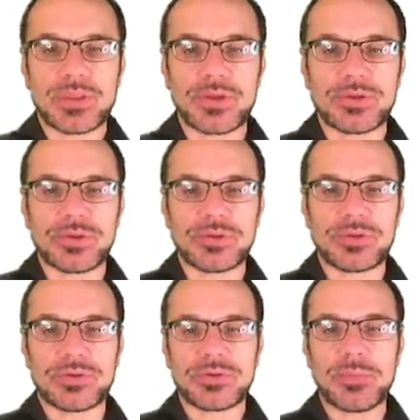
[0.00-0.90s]

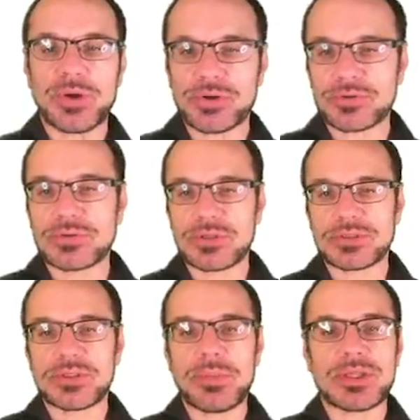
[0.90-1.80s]
the modern
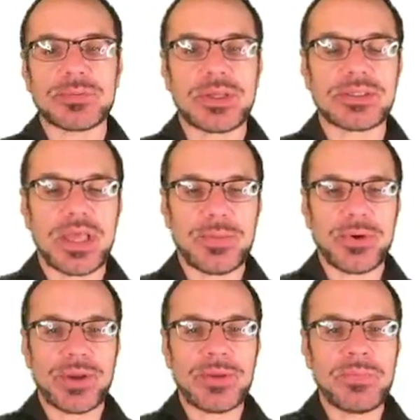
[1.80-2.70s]
C++
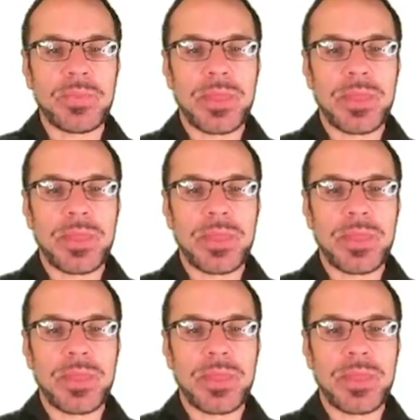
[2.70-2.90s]
library.